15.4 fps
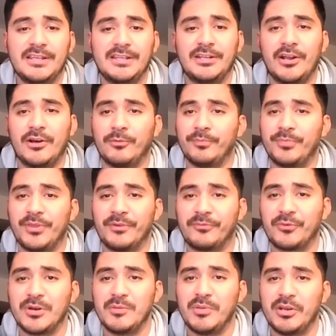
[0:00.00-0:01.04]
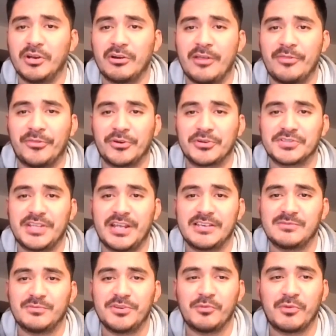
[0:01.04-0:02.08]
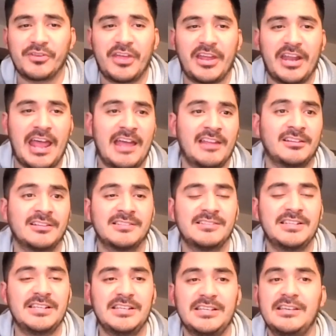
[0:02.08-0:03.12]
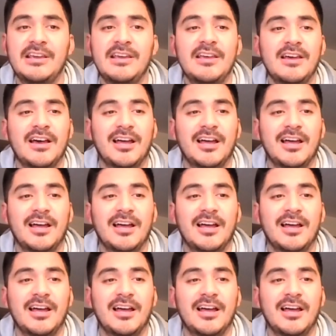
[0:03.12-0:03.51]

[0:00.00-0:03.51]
you know, the free beer on Thursdays when you wear that Atlas tee.